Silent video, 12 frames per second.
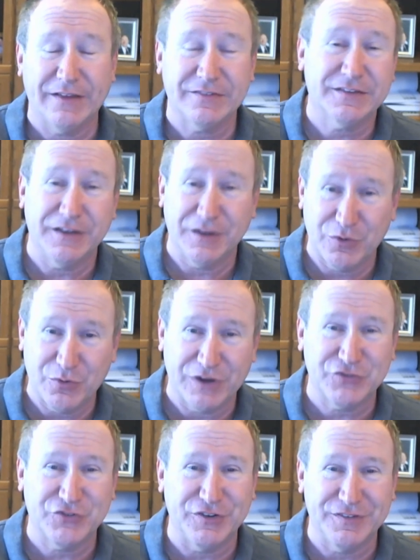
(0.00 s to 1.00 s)
asking
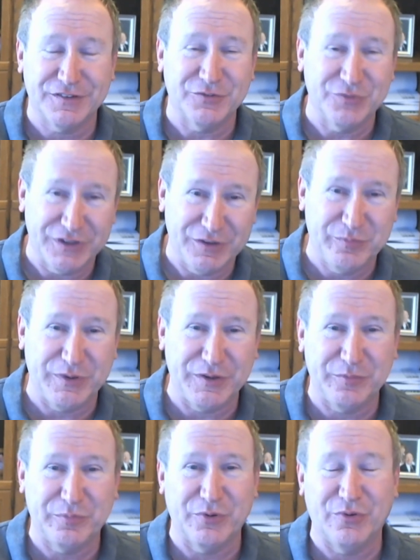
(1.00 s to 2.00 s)
questions that lead
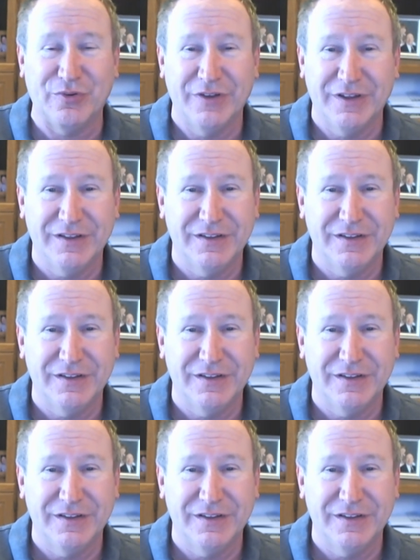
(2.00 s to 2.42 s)
people